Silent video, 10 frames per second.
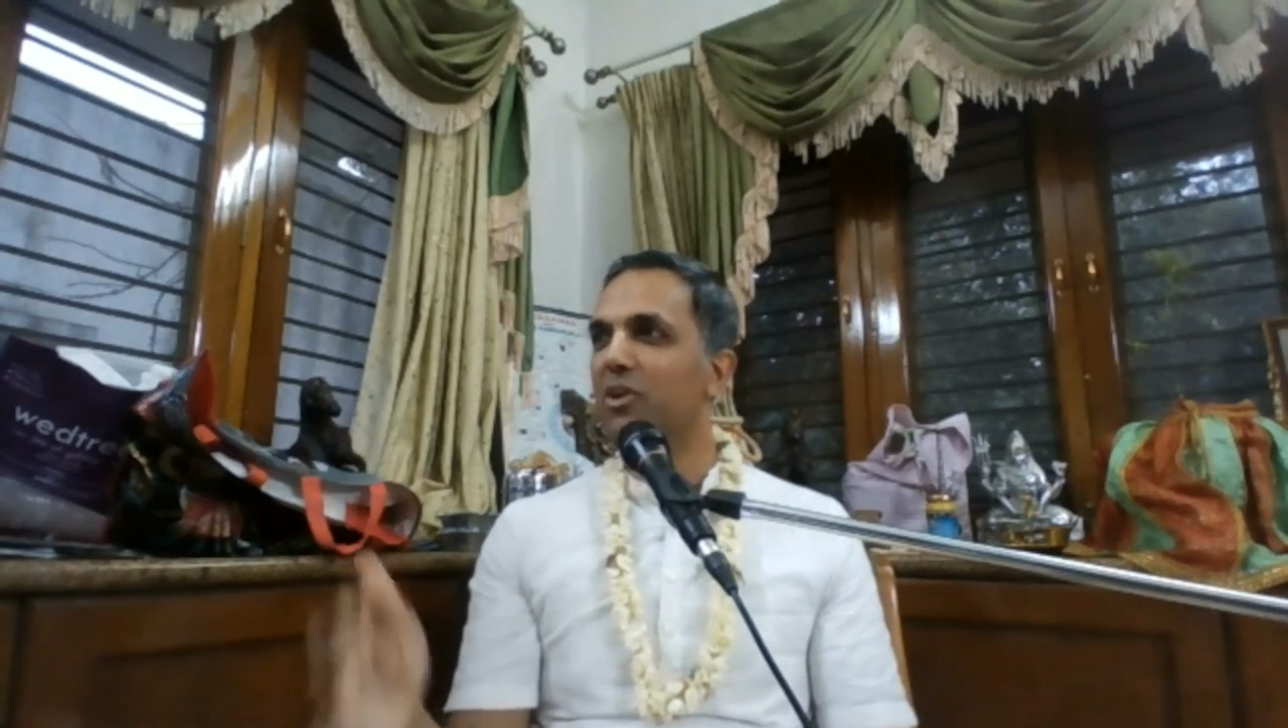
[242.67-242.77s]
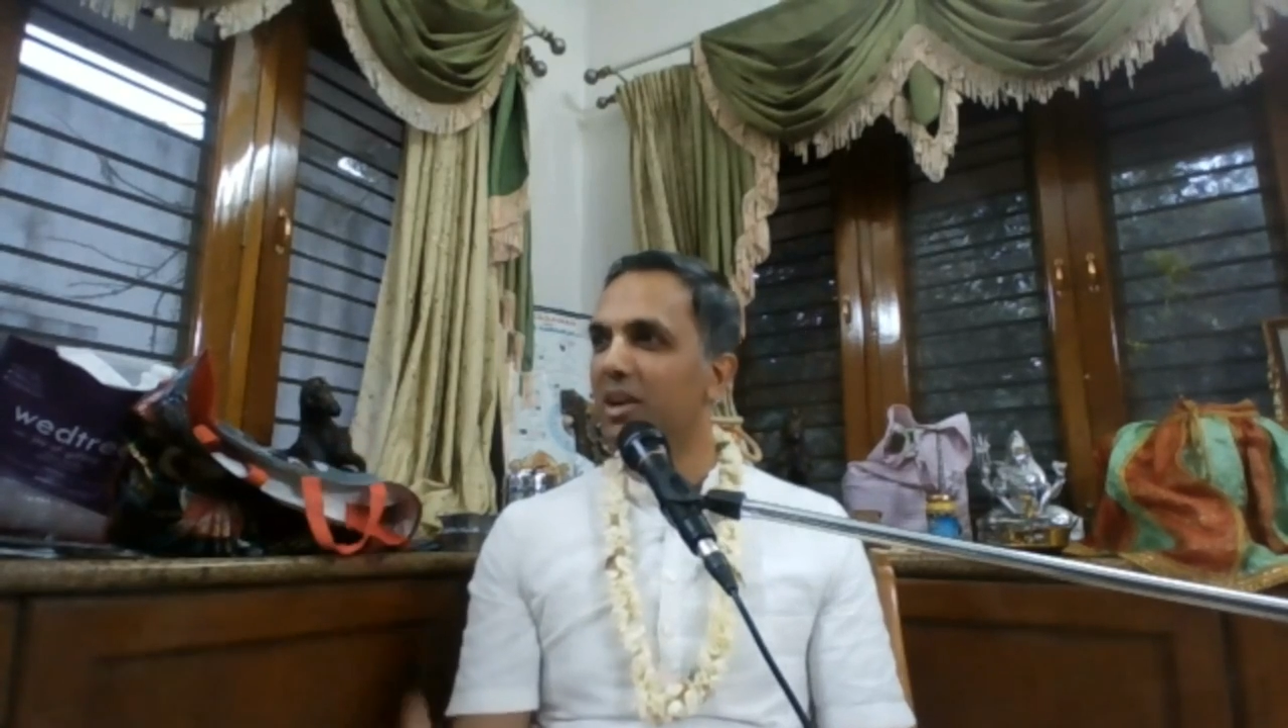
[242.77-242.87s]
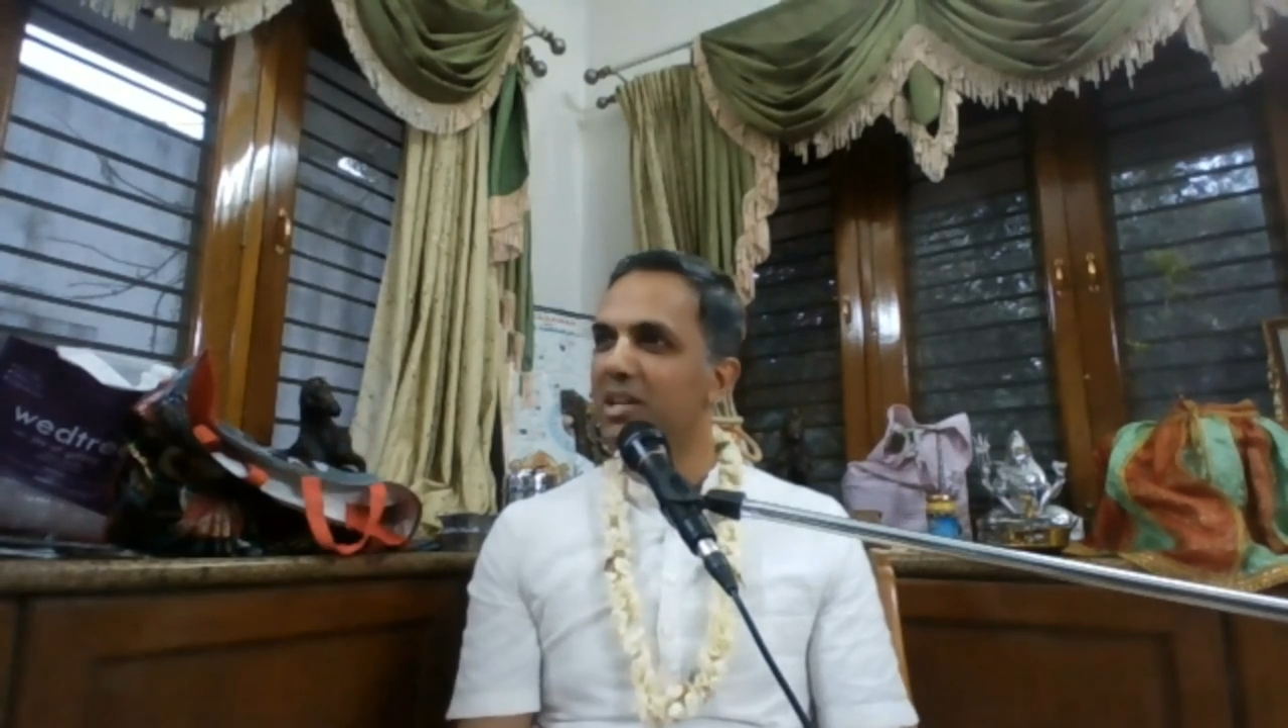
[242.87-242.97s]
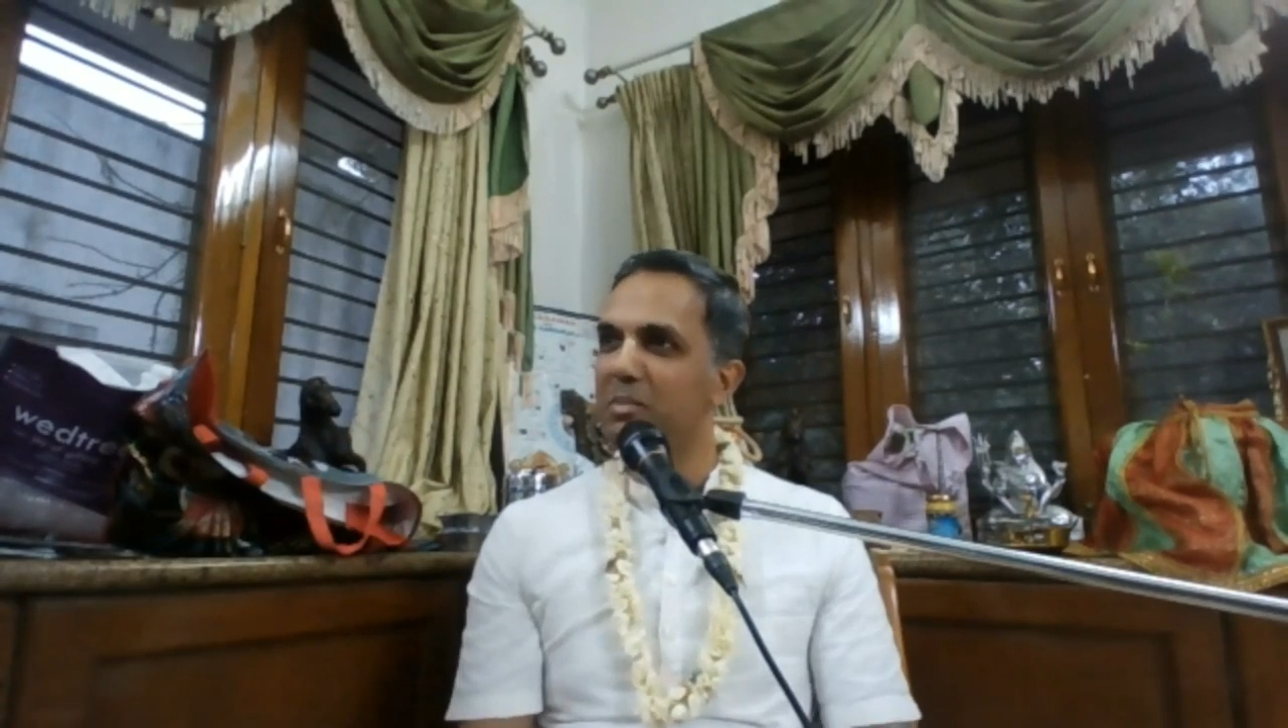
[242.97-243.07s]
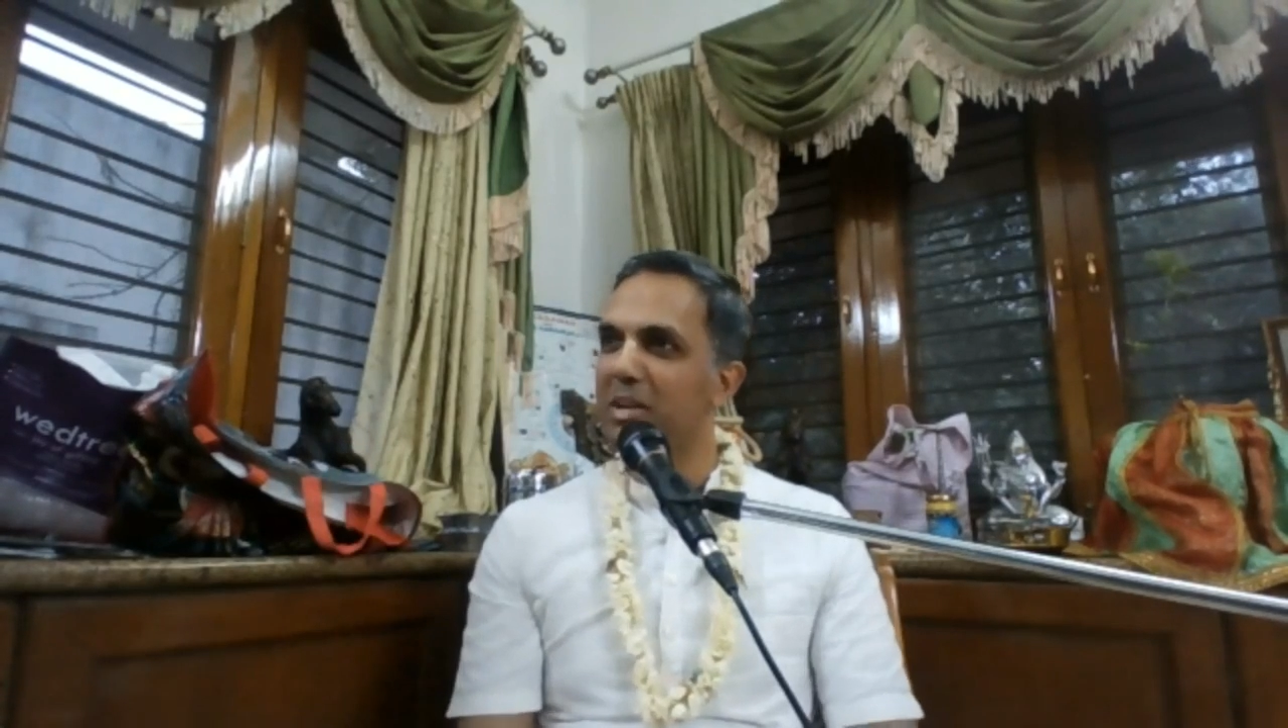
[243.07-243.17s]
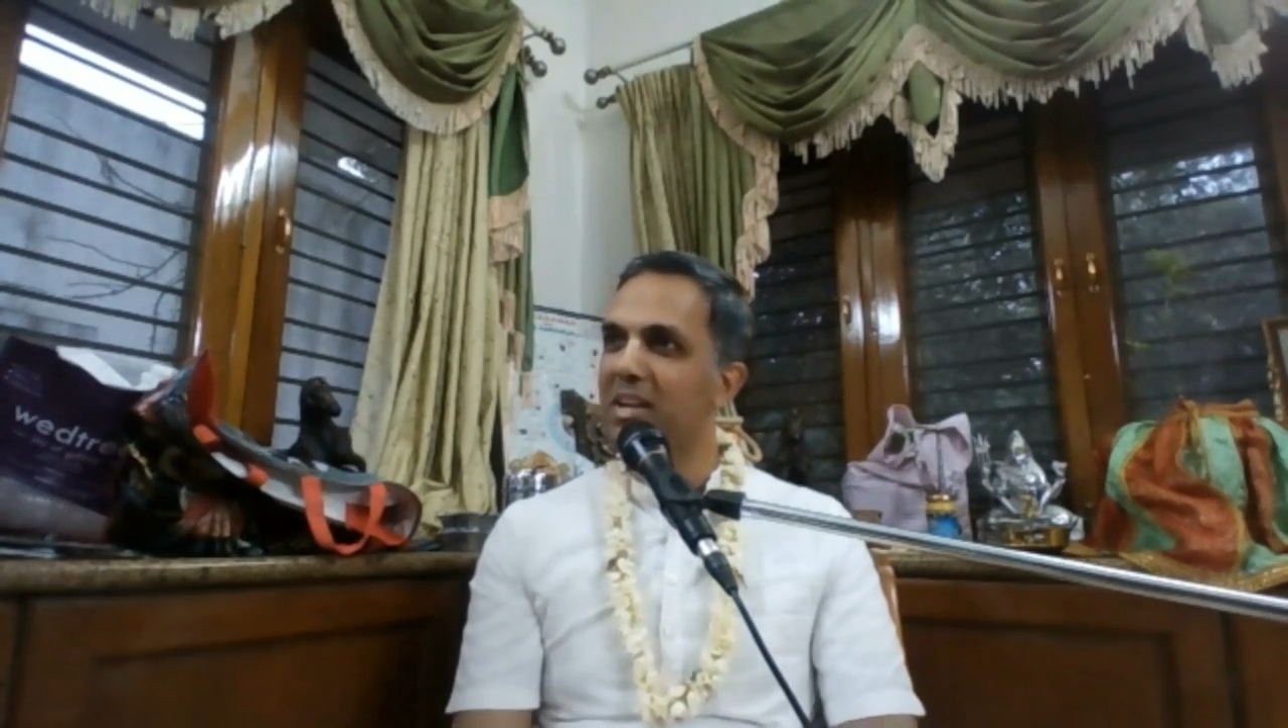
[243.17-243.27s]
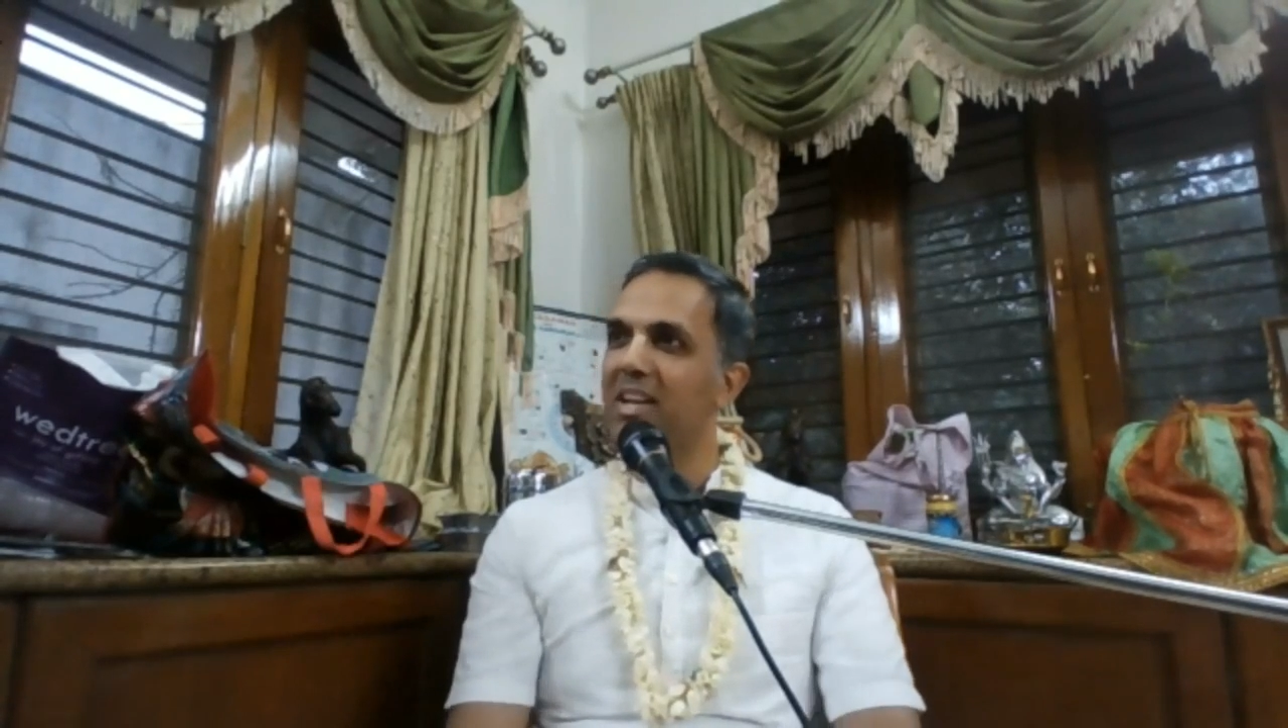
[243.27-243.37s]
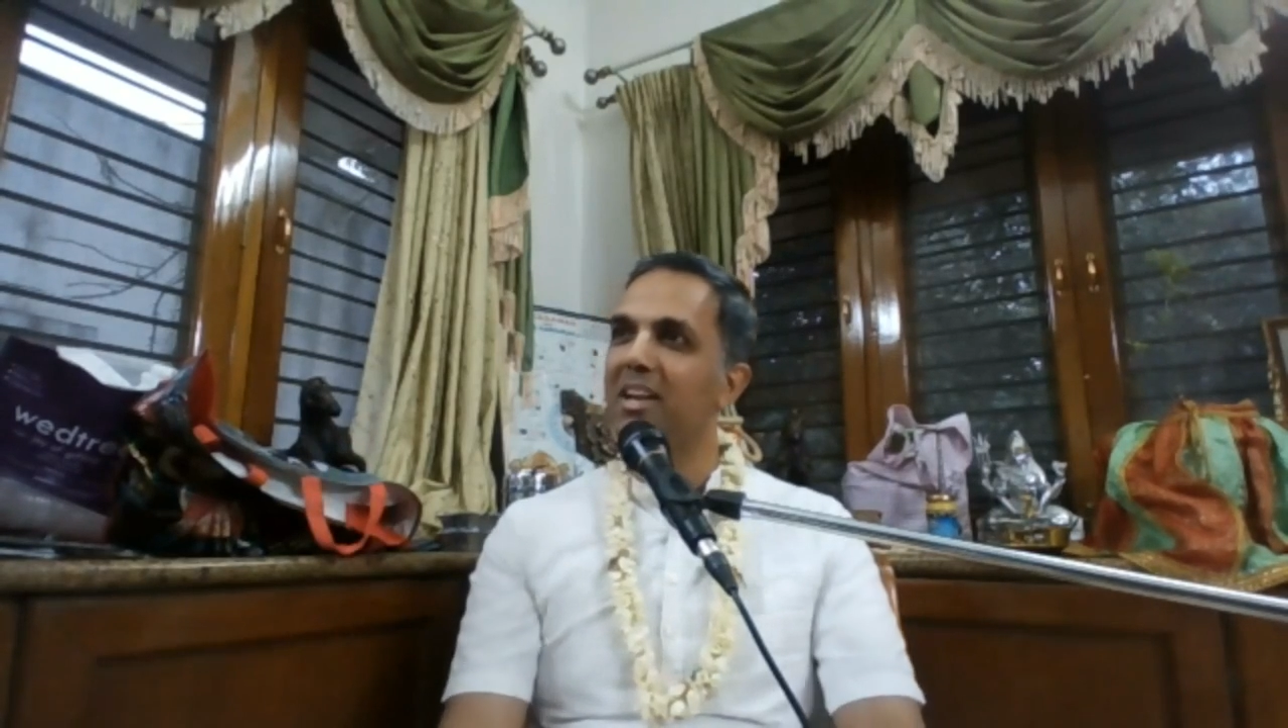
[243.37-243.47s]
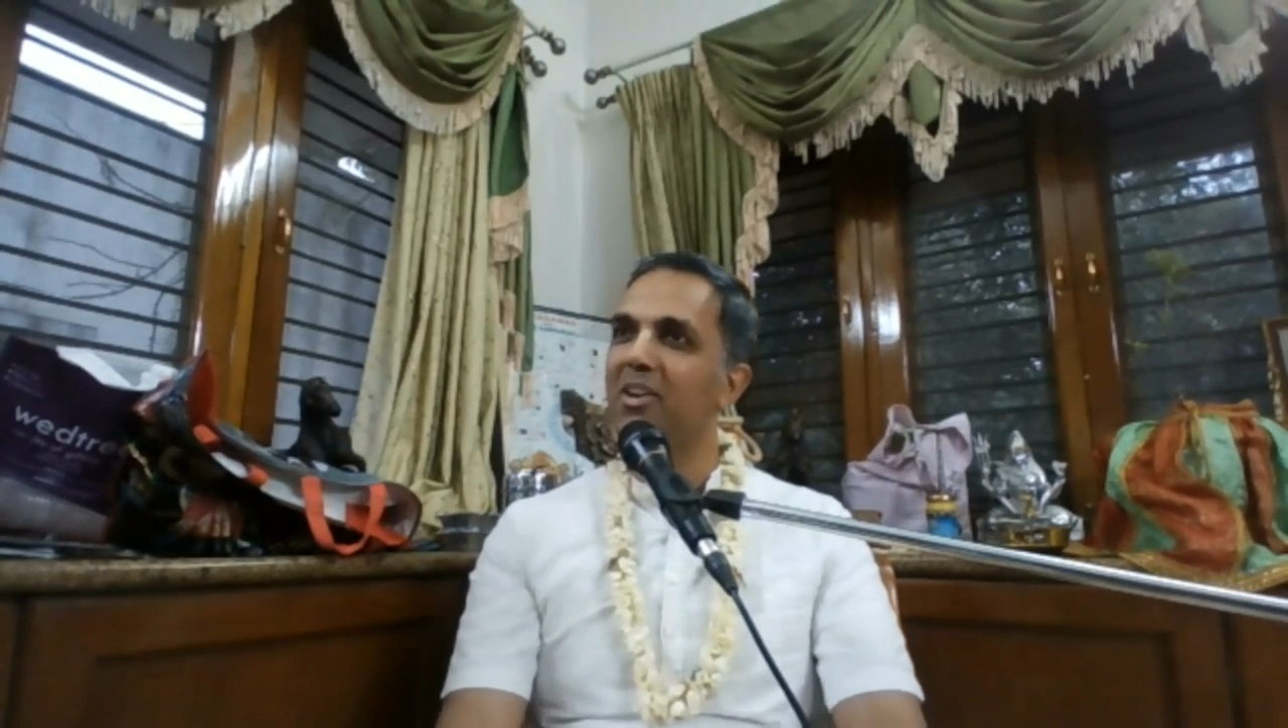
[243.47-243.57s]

for ultimately,